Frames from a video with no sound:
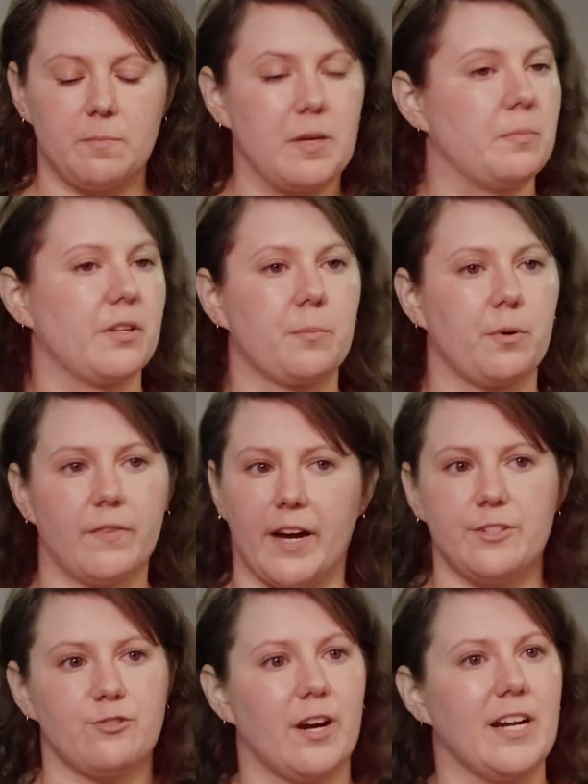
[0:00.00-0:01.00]
the people that
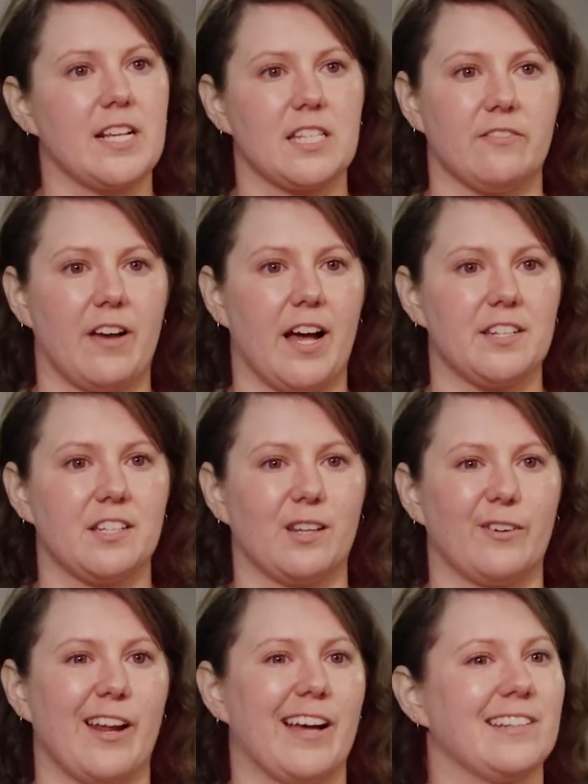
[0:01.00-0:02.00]
provide trainings have had to
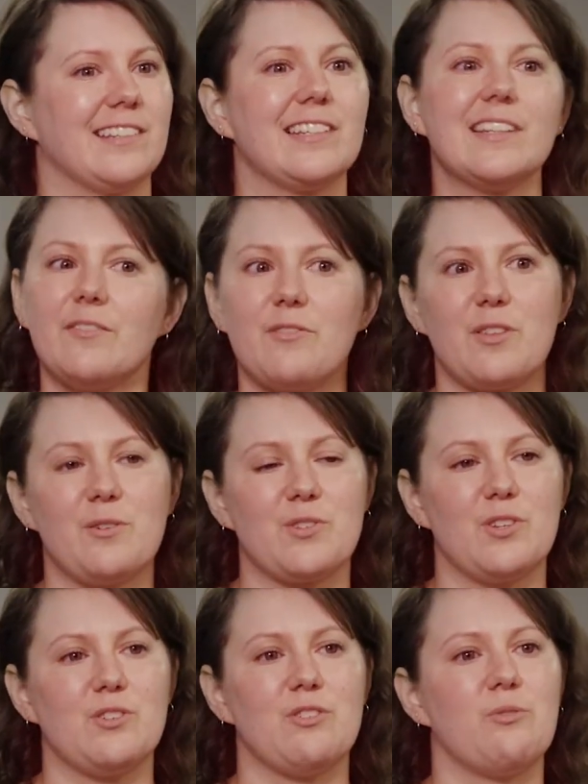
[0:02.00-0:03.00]
learn how to deliver
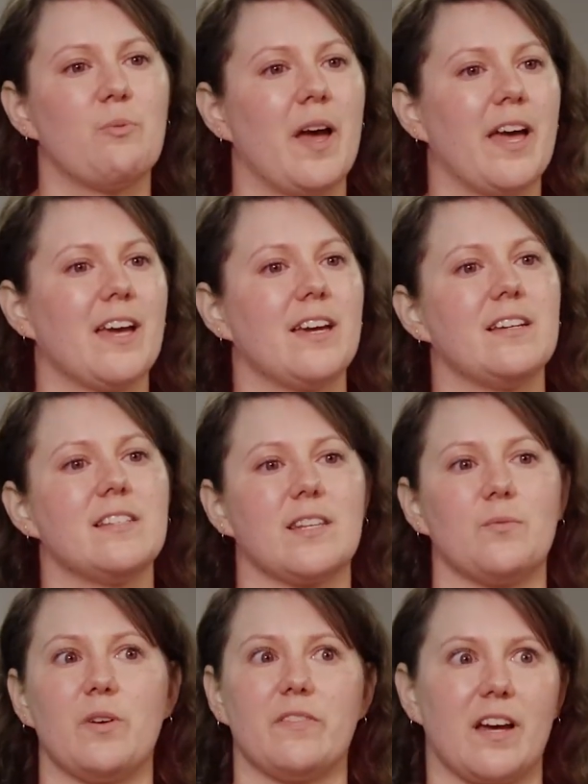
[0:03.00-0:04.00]
those in new ways,
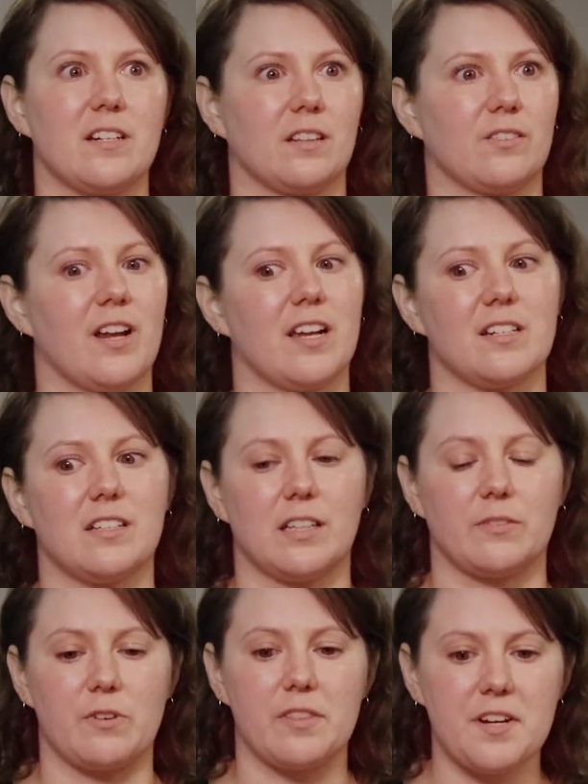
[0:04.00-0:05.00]
and we've had to learn how to
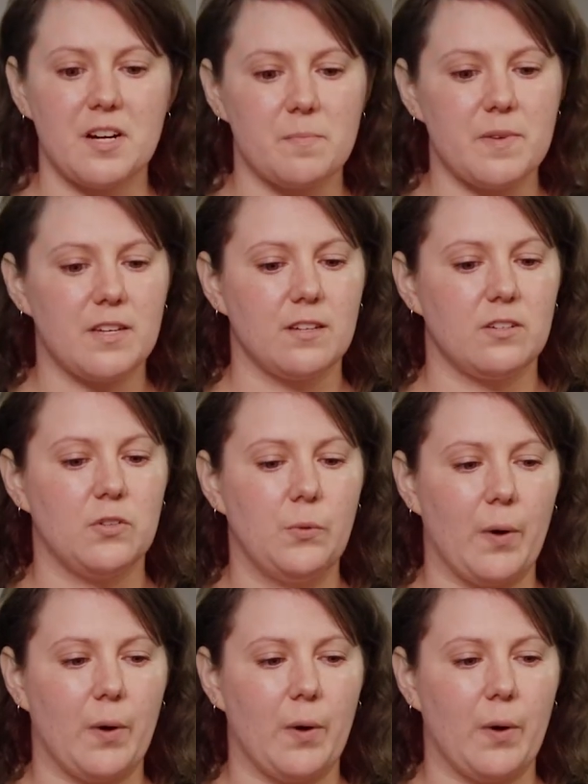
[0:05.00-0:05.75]
deliver therapy in new